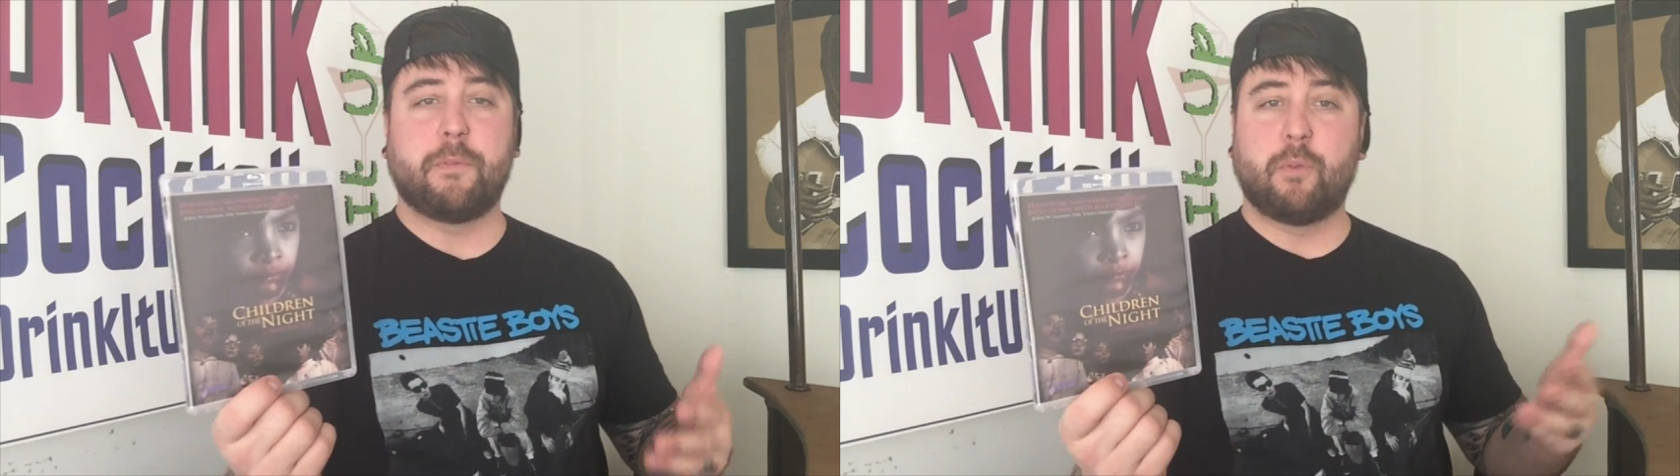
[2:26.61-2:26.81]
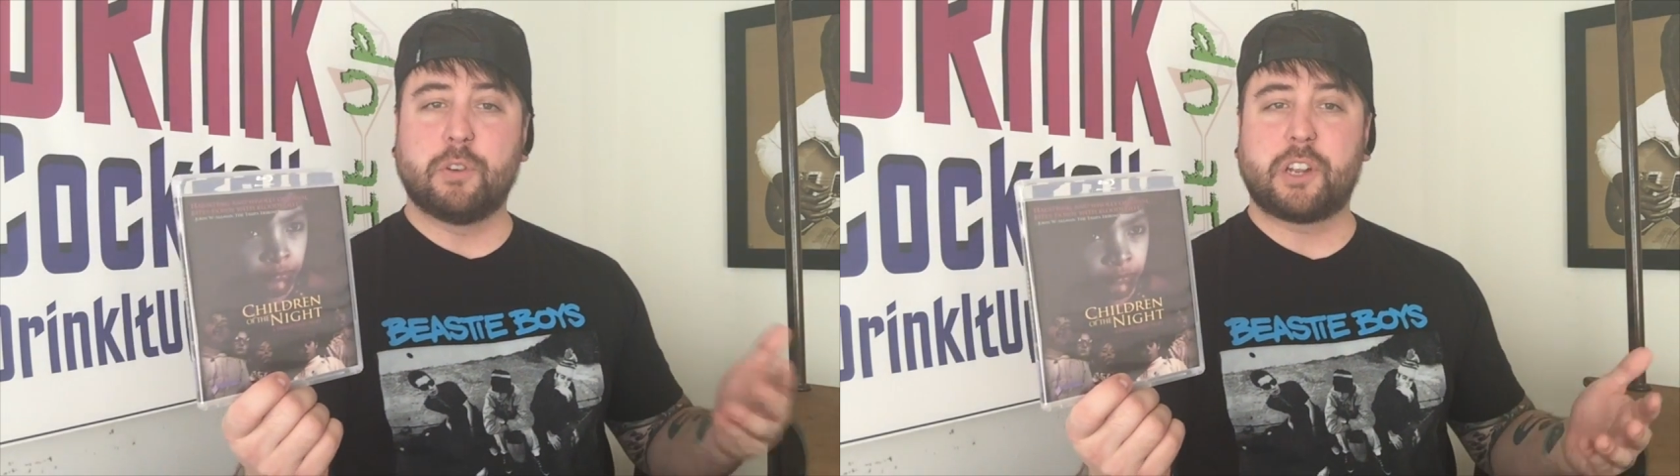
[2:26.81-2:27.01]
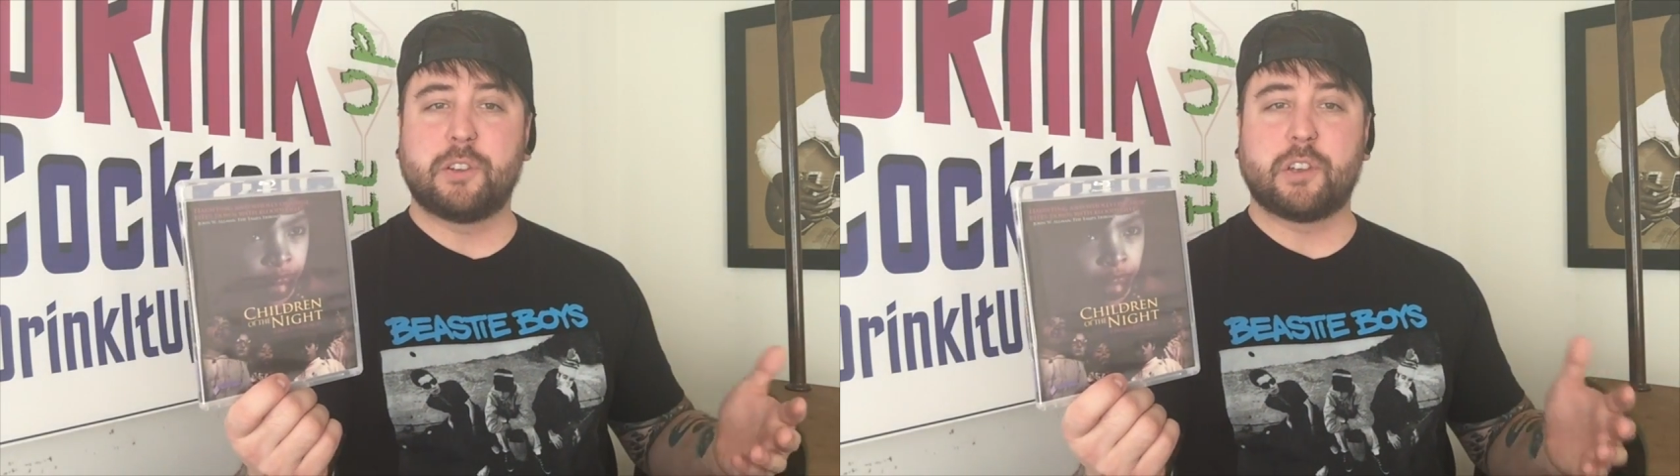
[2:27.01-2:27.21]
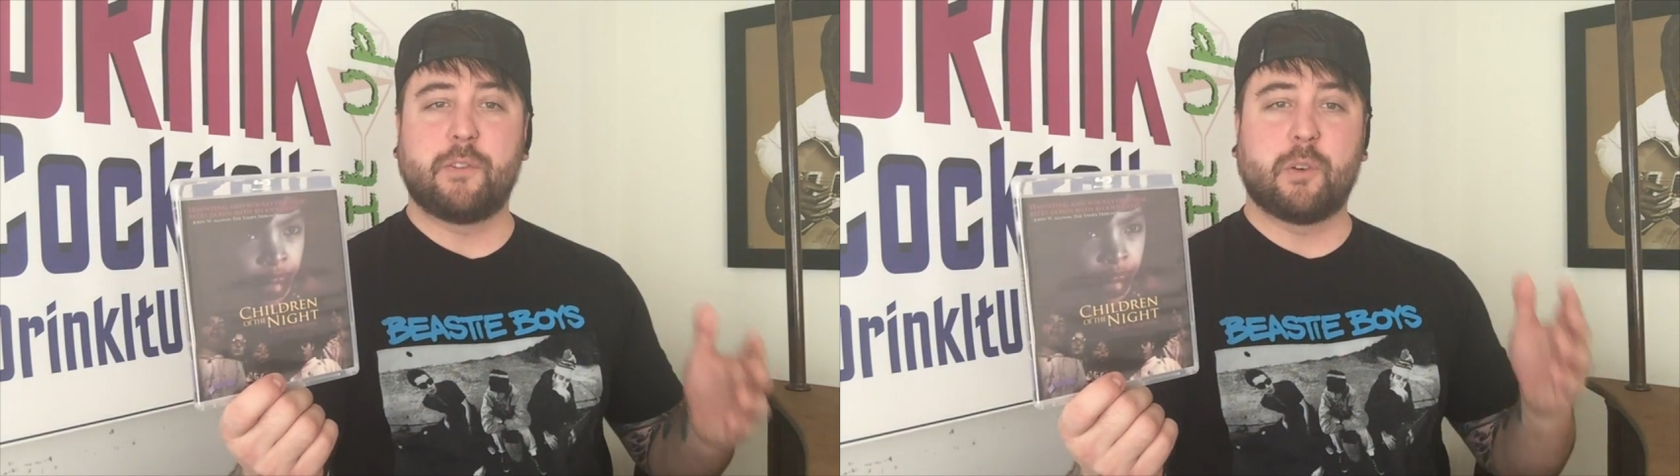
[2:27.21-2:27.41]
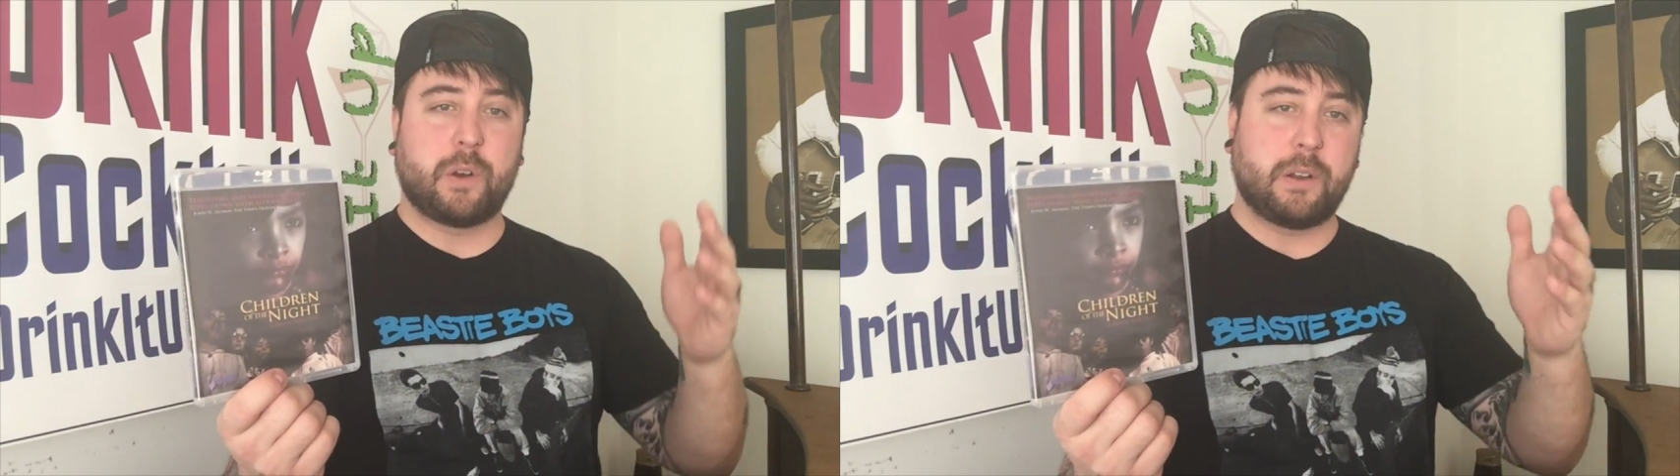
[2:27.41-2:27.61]
Before she goes
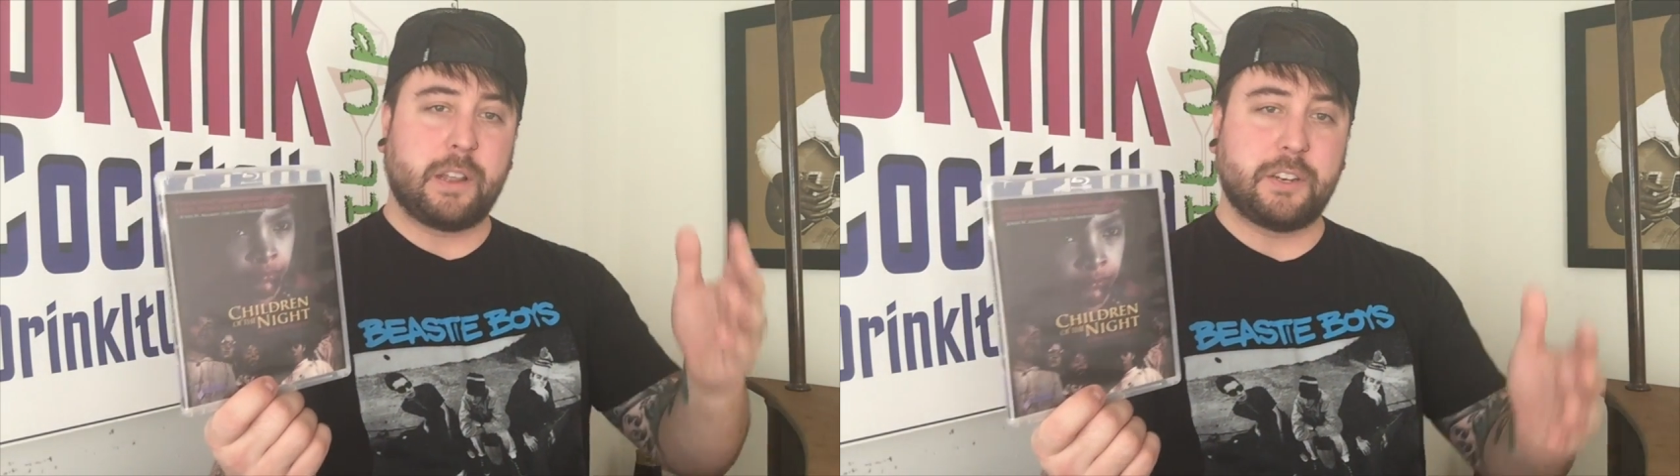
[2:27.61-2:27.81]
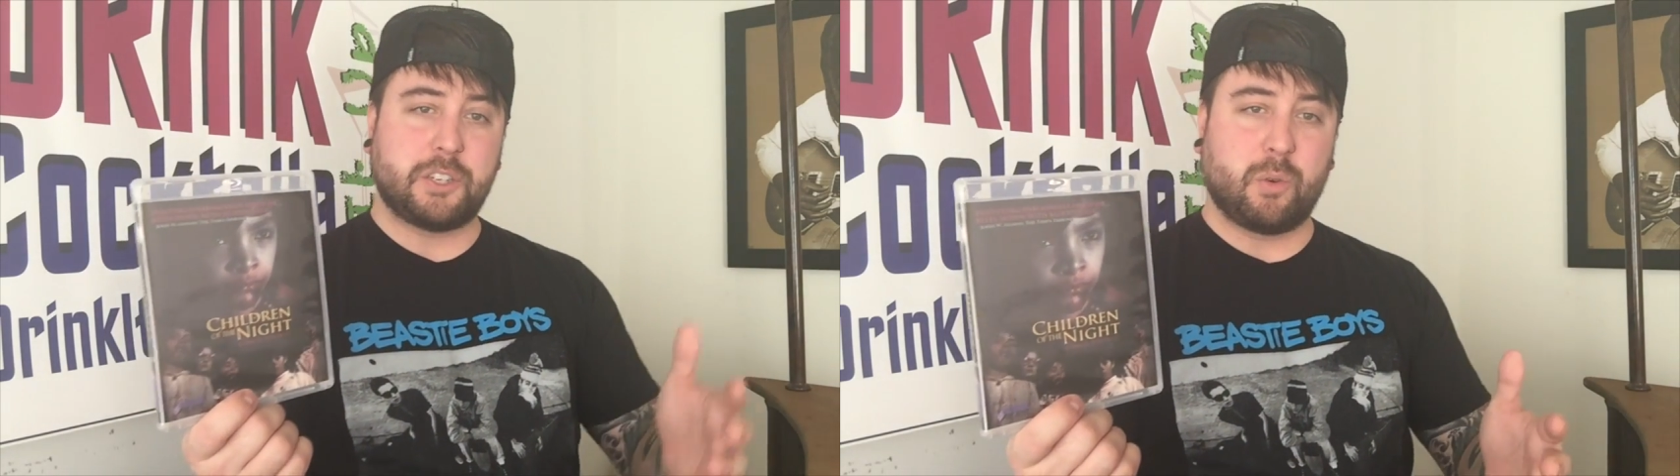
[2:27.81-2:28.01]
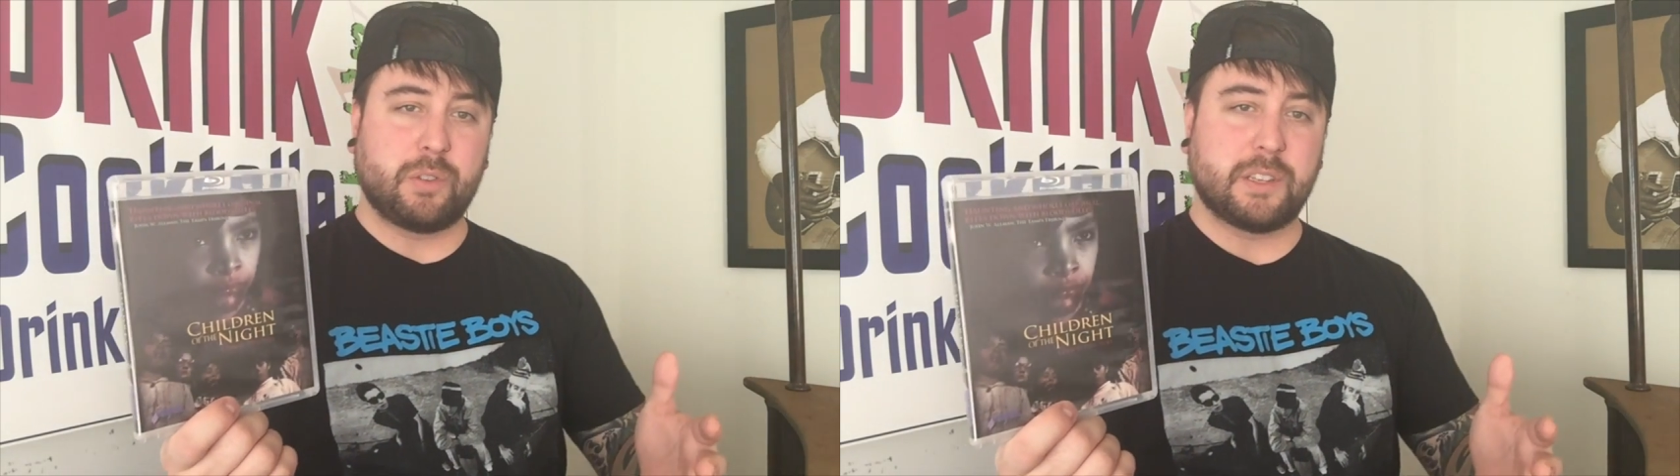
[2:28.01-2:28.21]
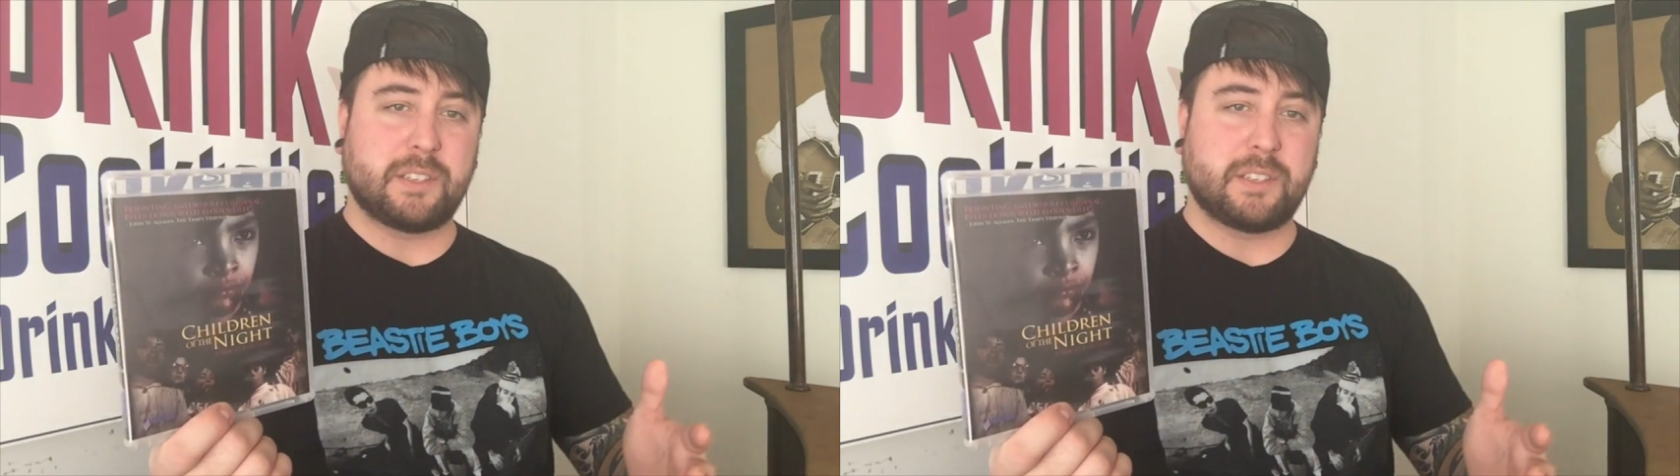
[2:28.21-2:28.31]
over, when it is showing the